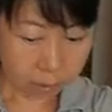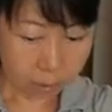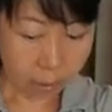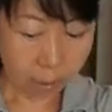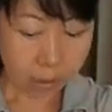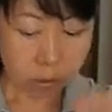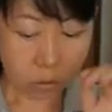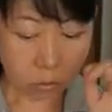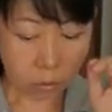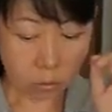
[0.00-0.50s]

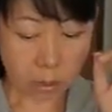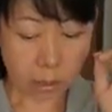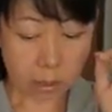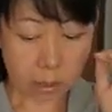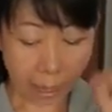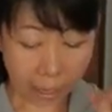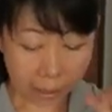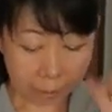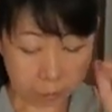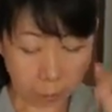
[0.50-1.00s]
and so the
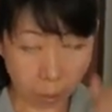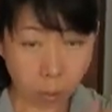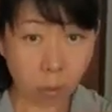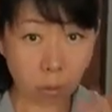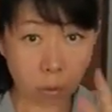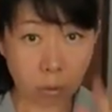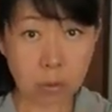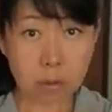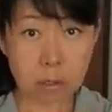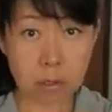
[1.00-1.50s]
like
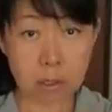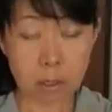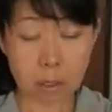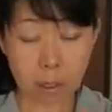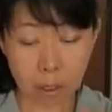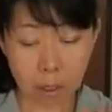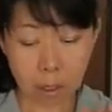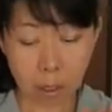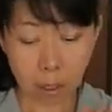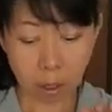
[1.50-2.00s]
poles
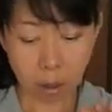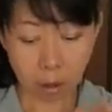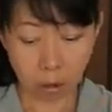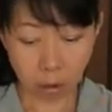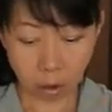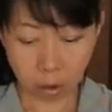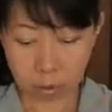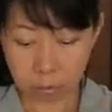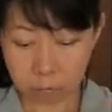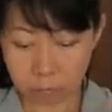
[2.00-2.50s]
are
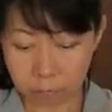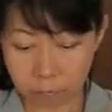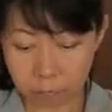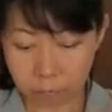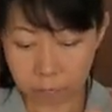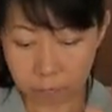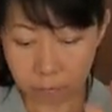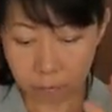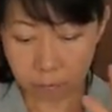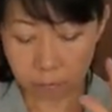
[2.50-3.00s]
all
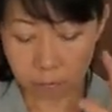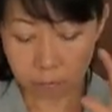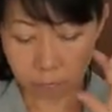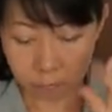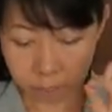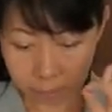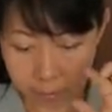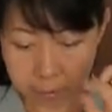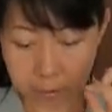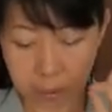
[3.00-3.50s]

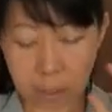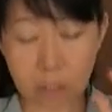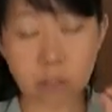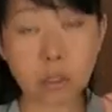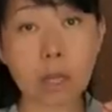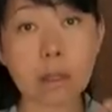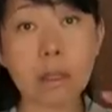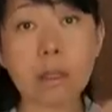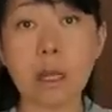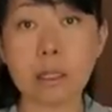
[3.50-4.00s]
facing
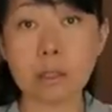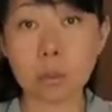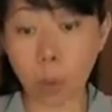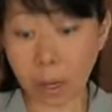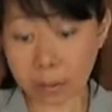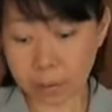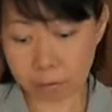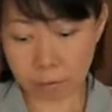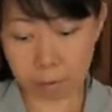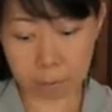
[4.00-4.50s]
each other. That's
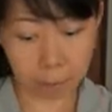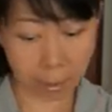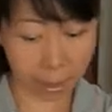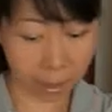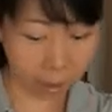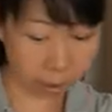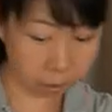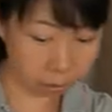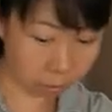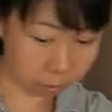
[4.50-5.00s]
why they
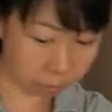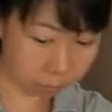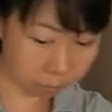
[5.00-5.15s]
repel.